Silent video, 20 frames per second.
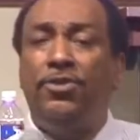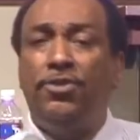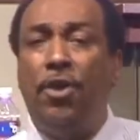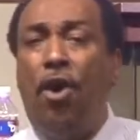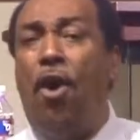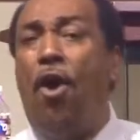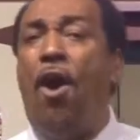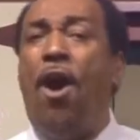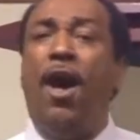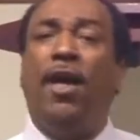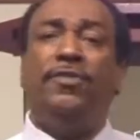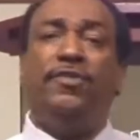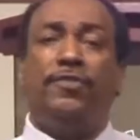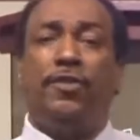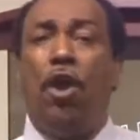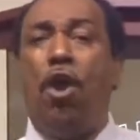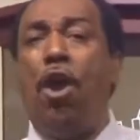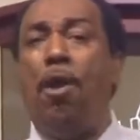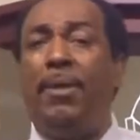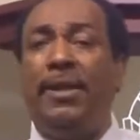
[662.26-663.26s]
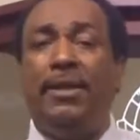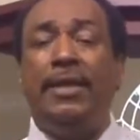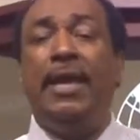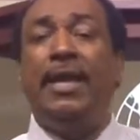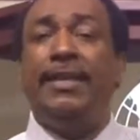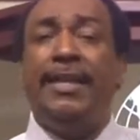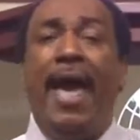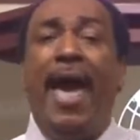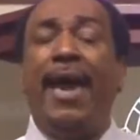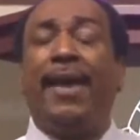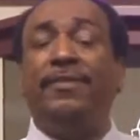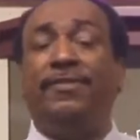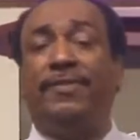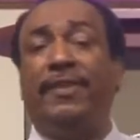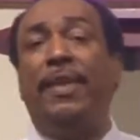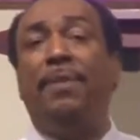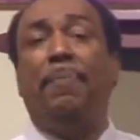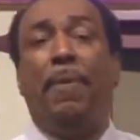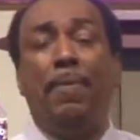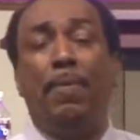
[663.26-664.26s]
Noah sermon. Now I can
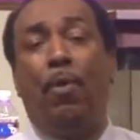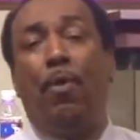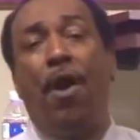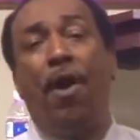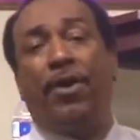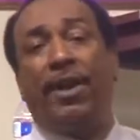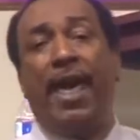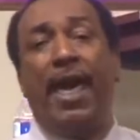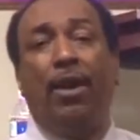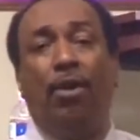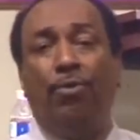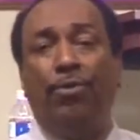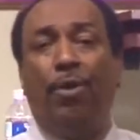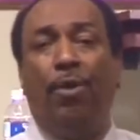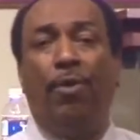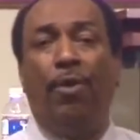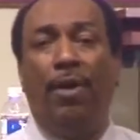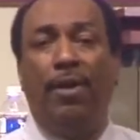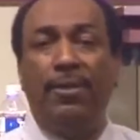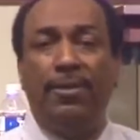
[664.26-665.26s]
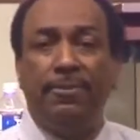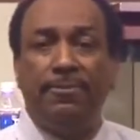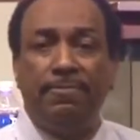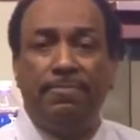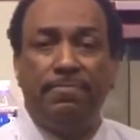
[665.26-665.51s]
see people walking out on Noah.